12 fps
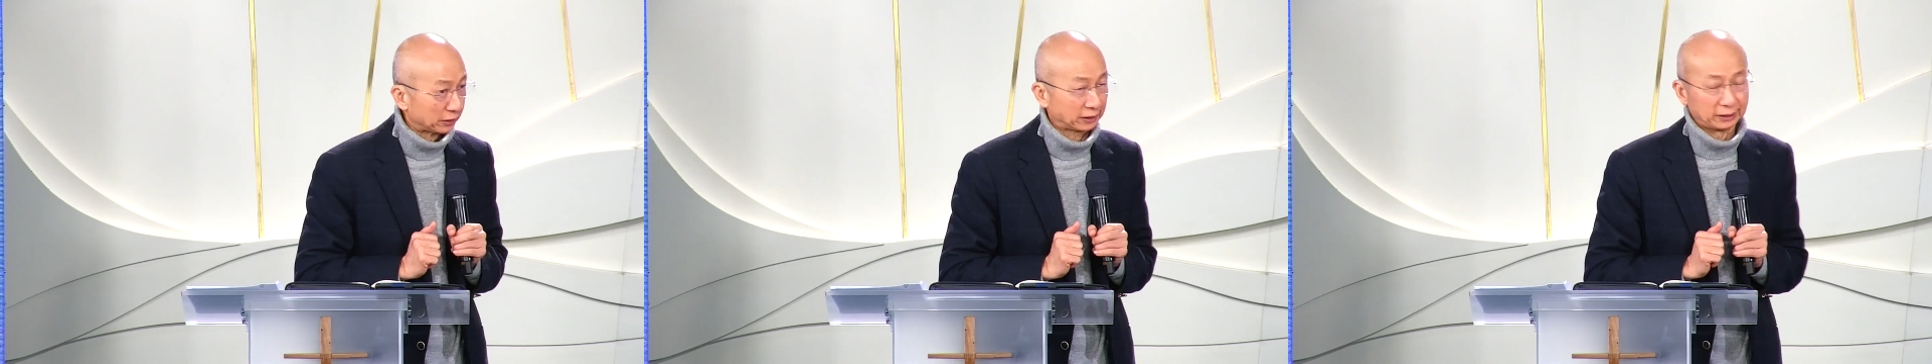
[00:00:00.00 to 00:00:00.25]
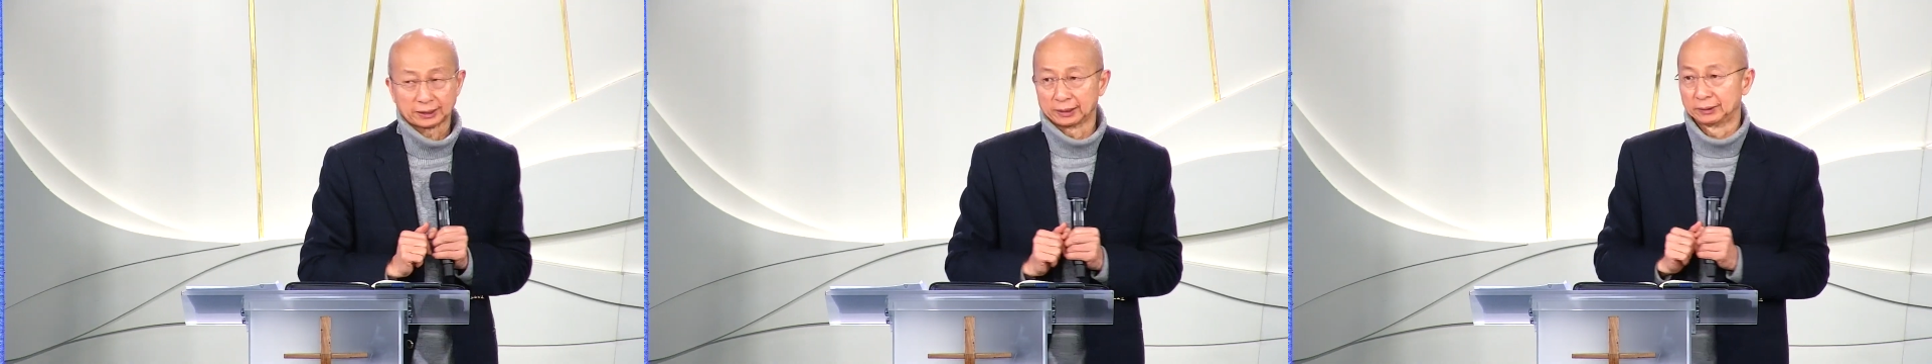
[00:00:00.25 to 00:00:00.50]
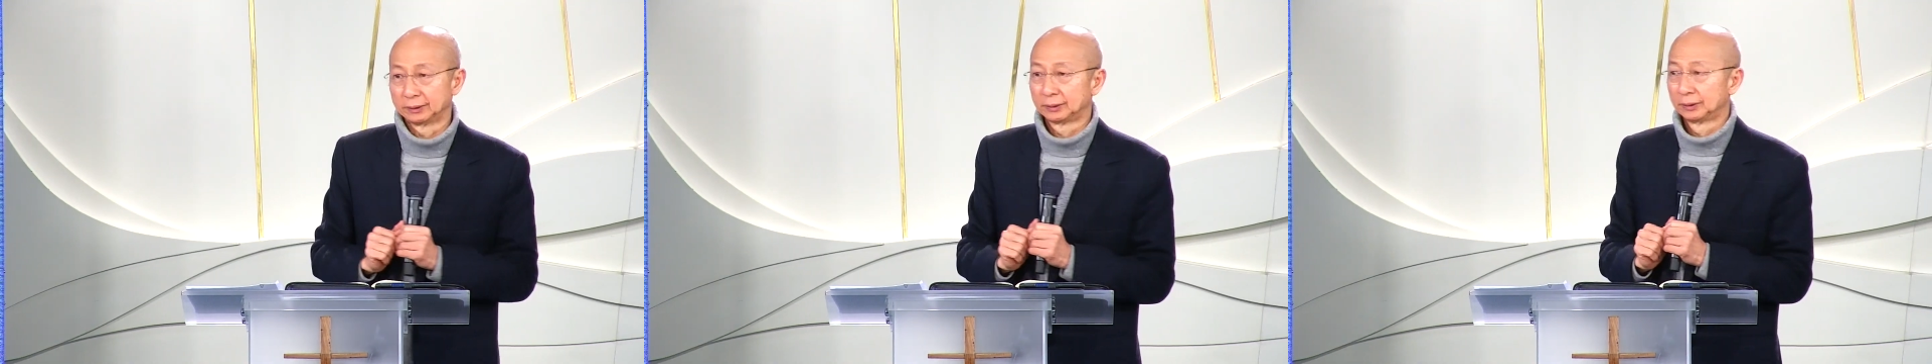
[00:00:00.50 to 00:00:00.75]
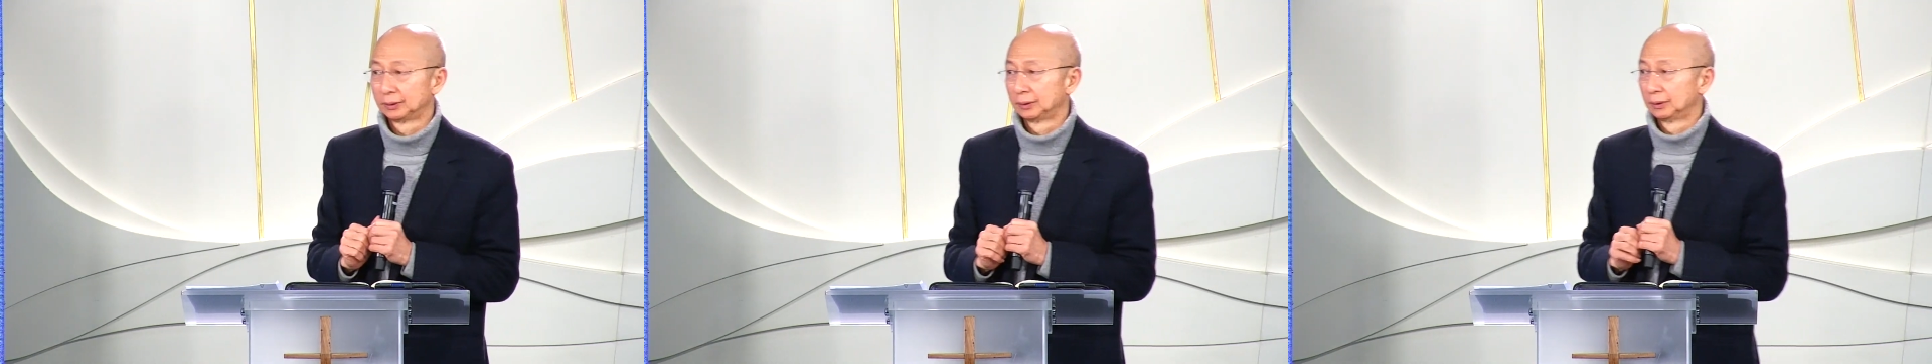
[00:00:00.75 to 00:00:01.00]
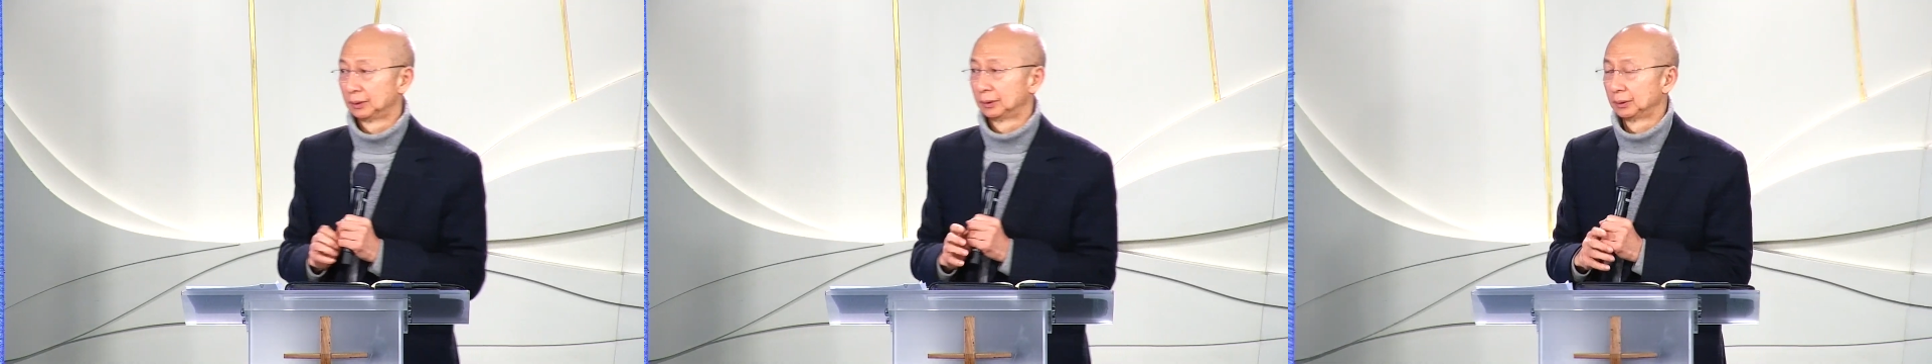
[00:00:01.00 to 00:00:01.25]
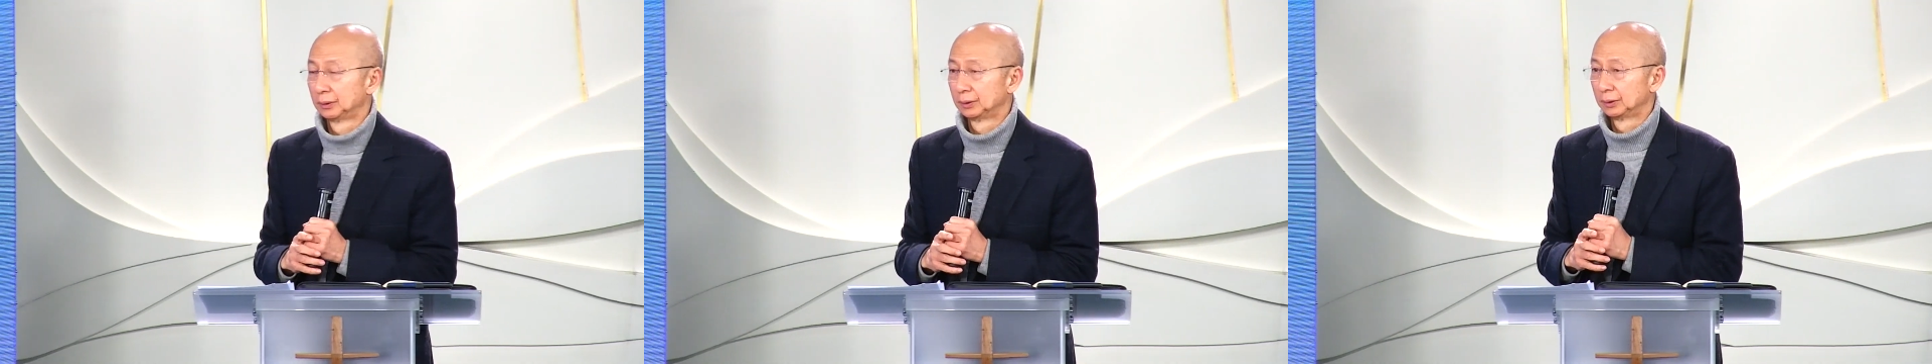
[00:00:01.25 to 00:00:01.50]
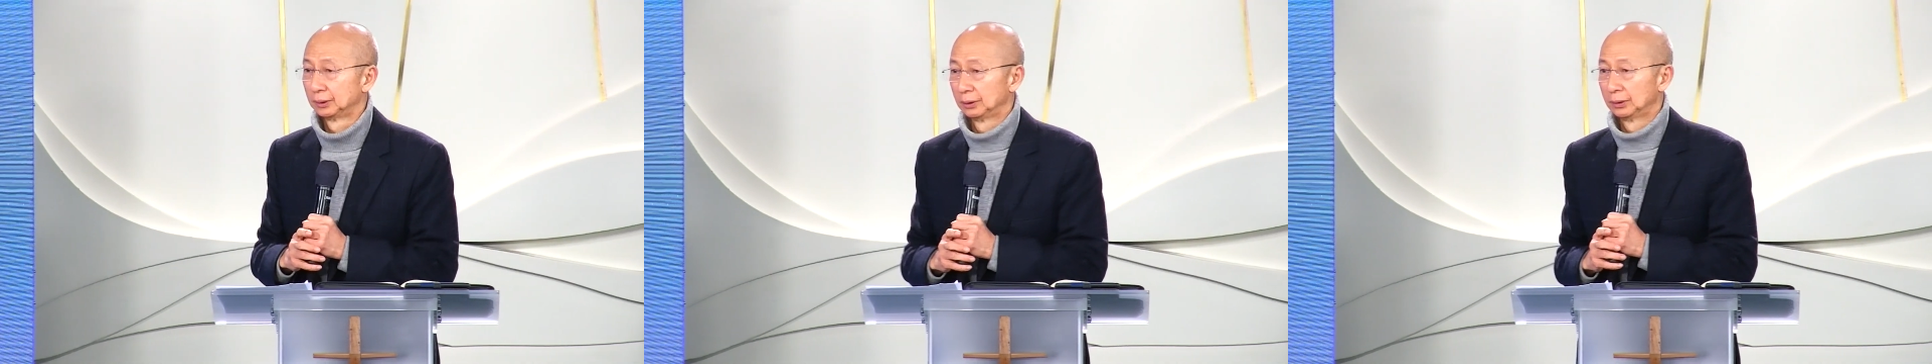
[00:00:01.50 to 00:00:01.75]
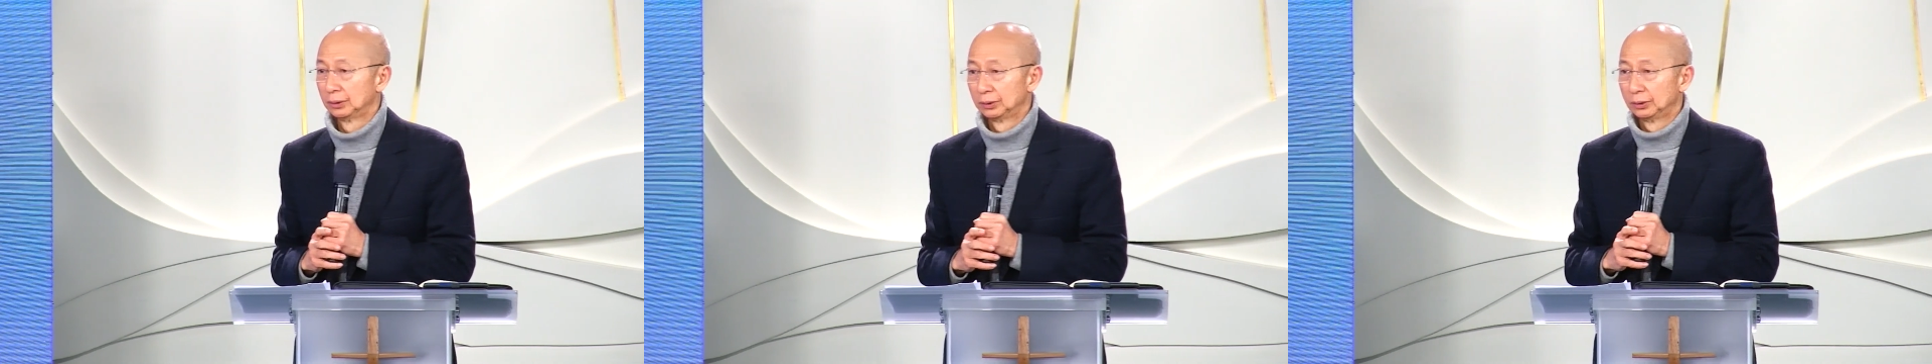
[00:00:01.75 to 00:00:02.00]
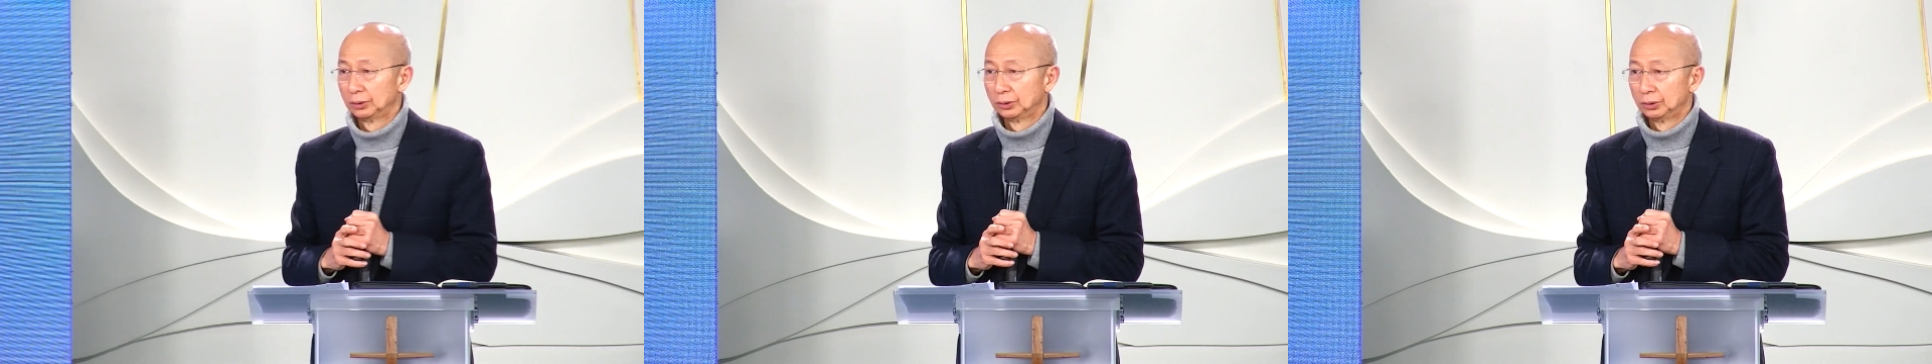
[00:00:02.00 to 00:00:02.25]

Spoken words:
business or matter.